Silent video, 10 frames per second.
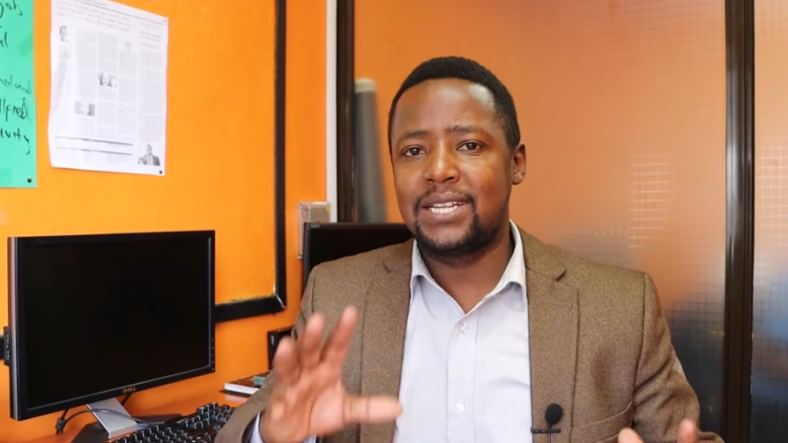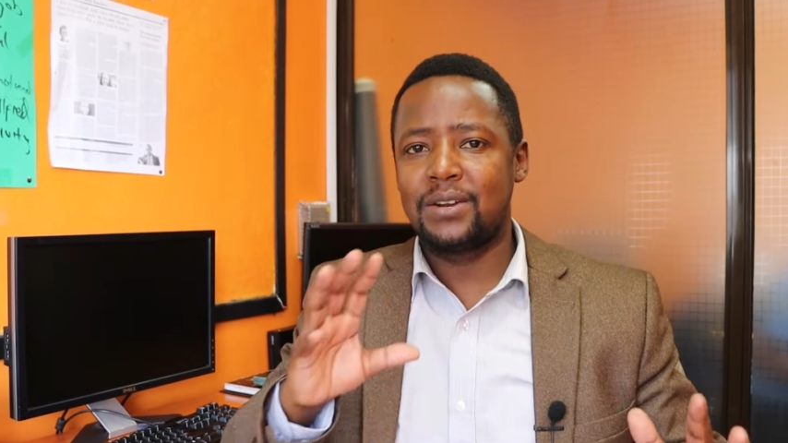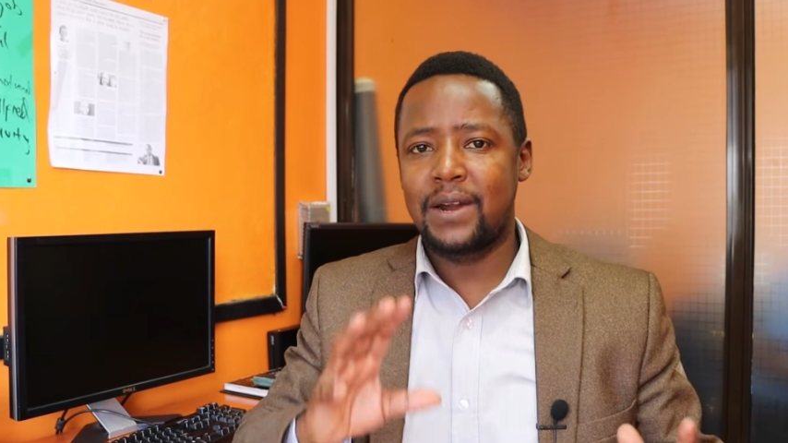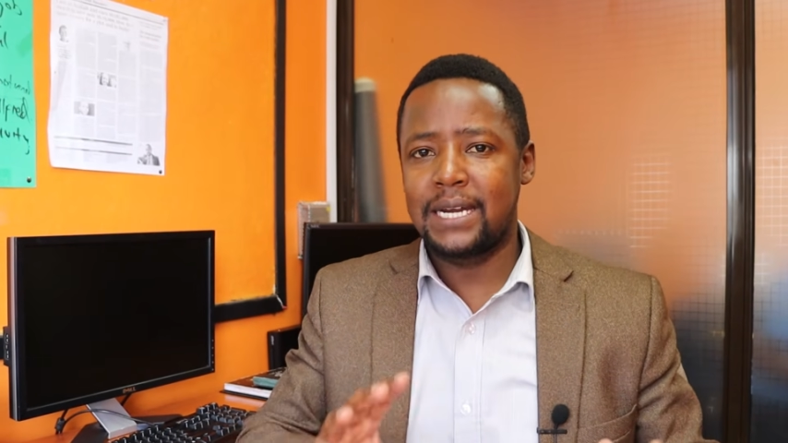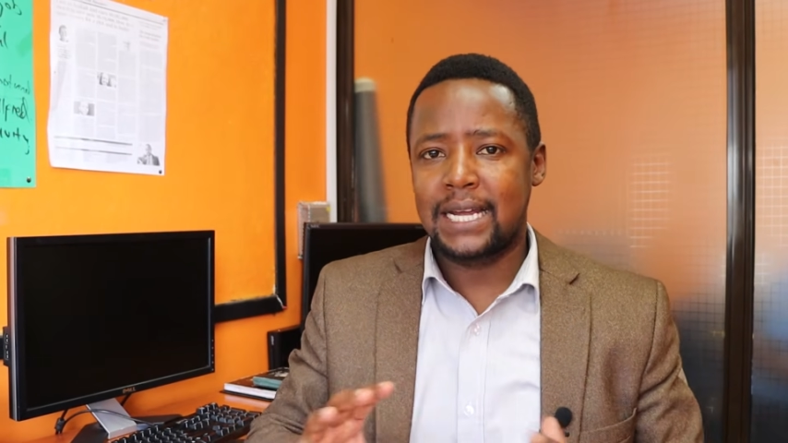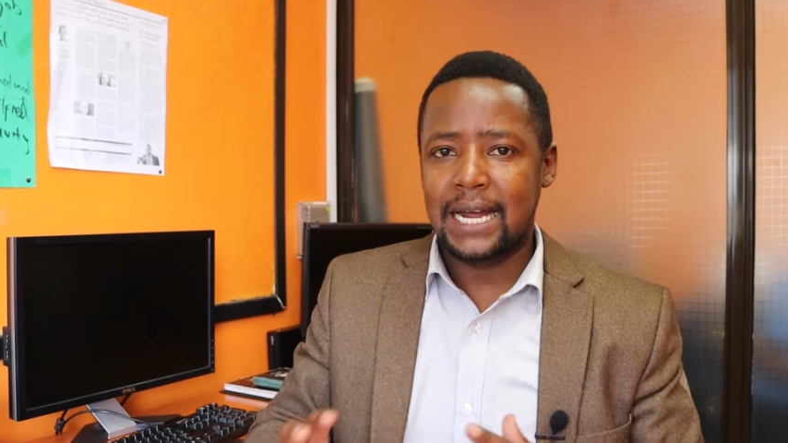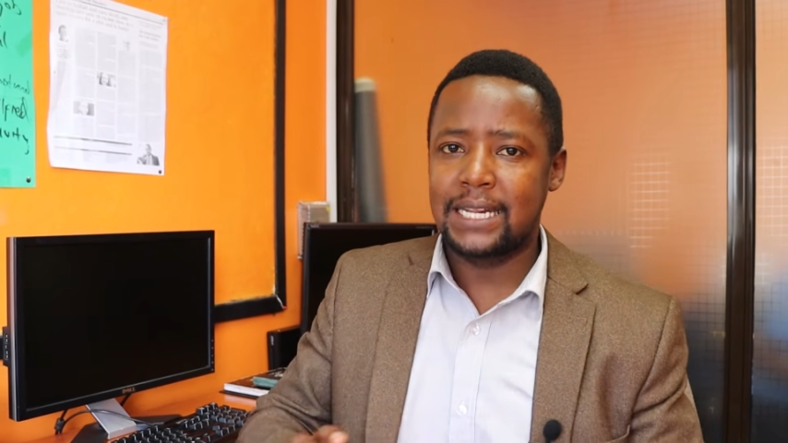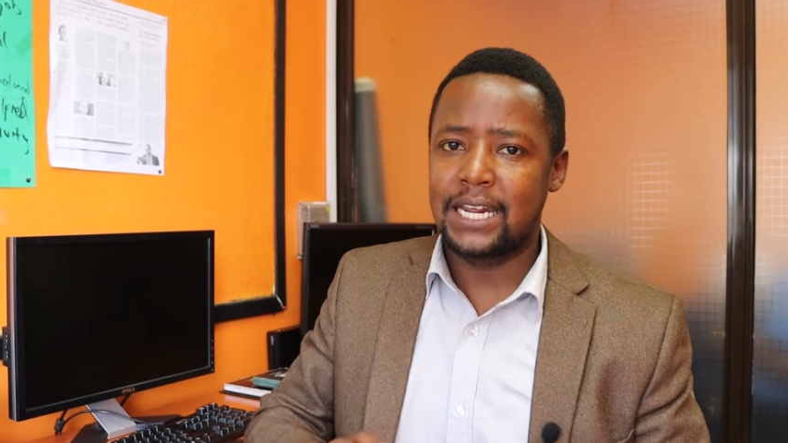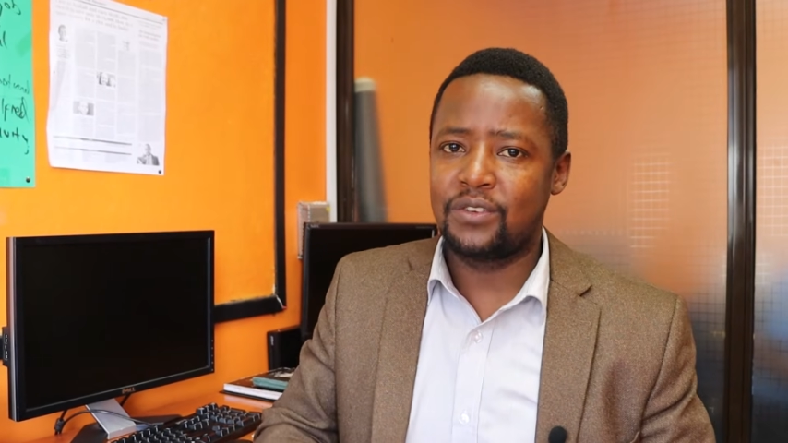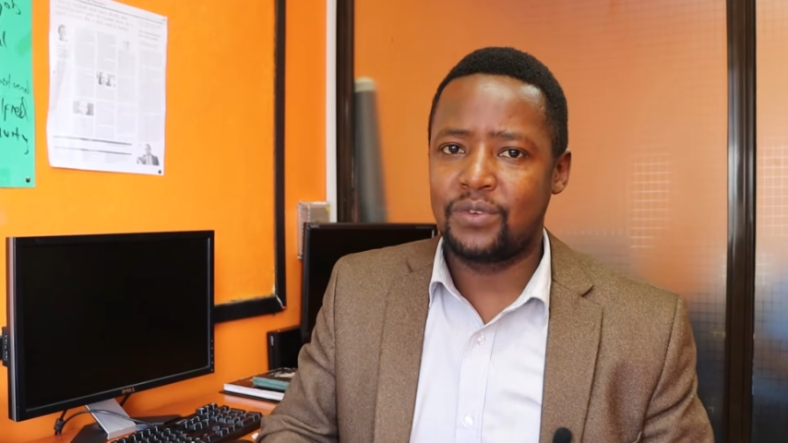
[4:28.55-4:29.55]
the right
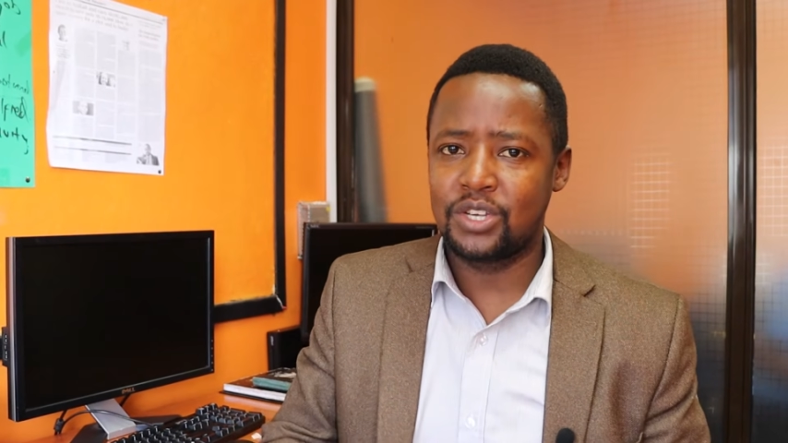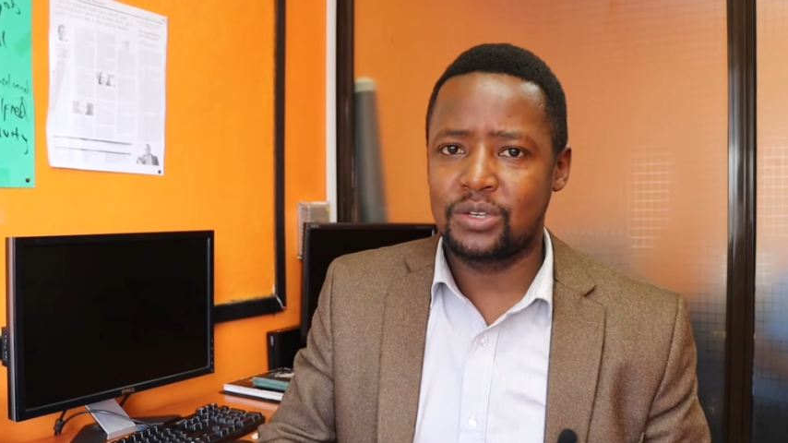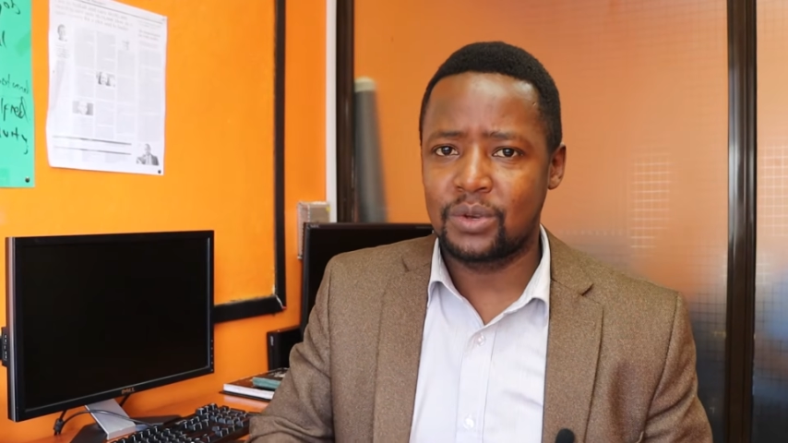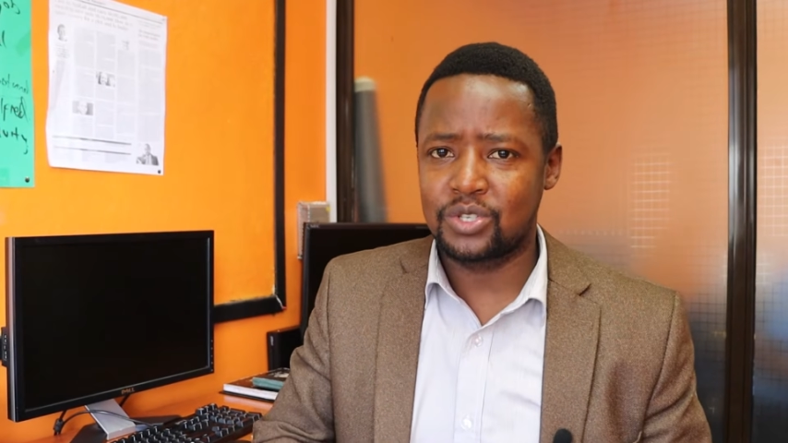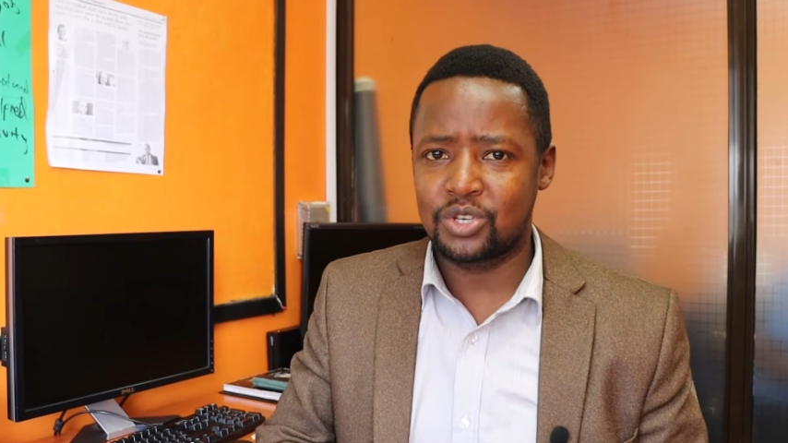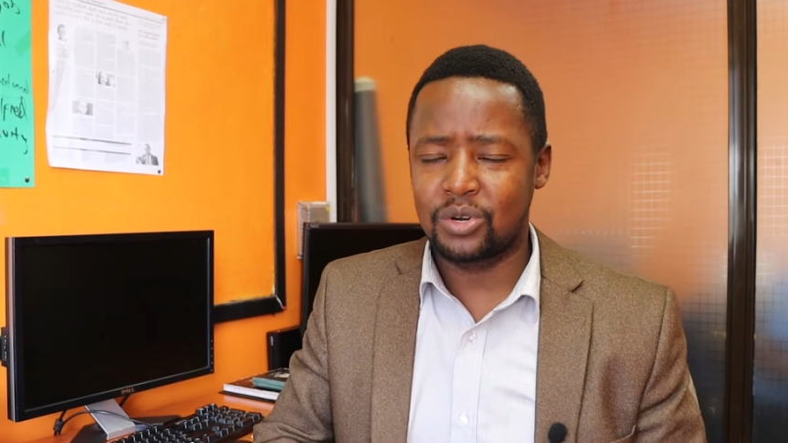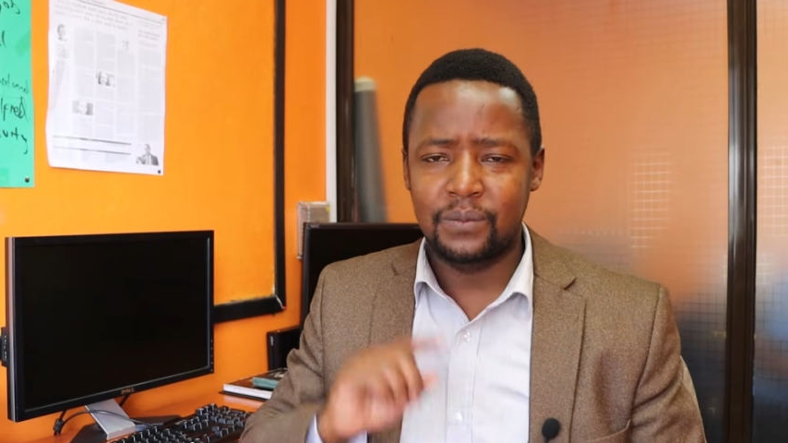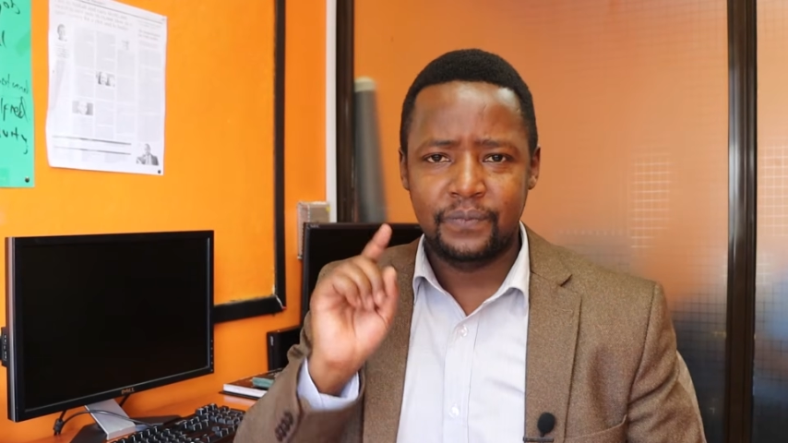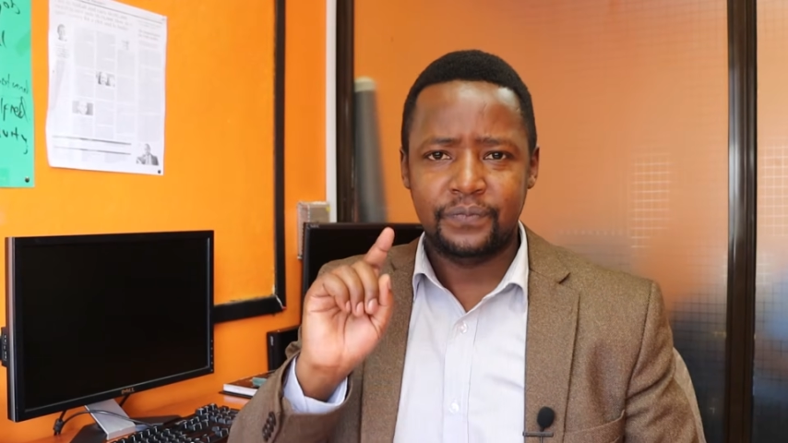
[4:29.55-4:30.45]
candidate for this position.